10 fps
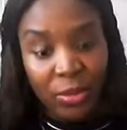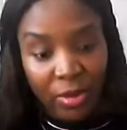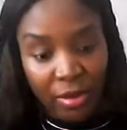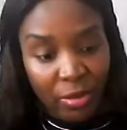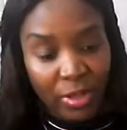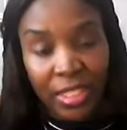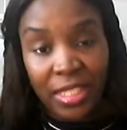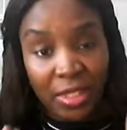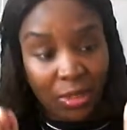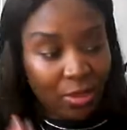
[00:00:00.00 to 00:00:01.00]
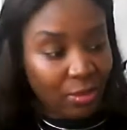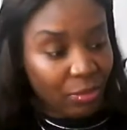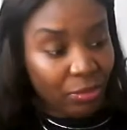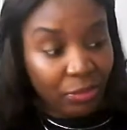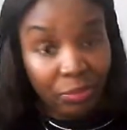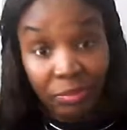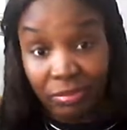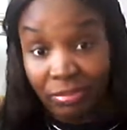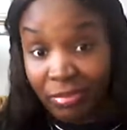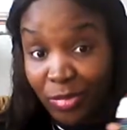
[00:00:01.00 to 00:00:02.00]
are only this
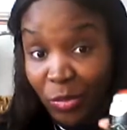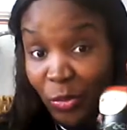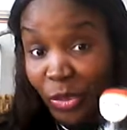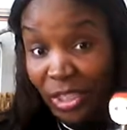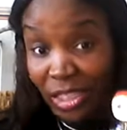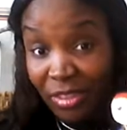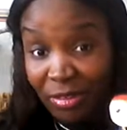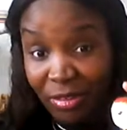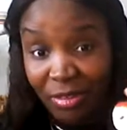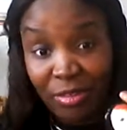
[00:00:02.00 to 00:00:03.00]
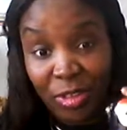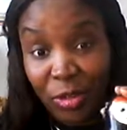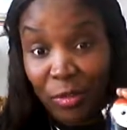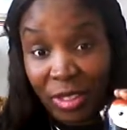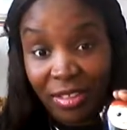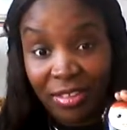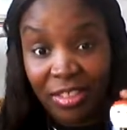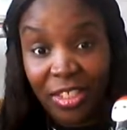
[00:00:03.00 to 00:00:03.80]
one human.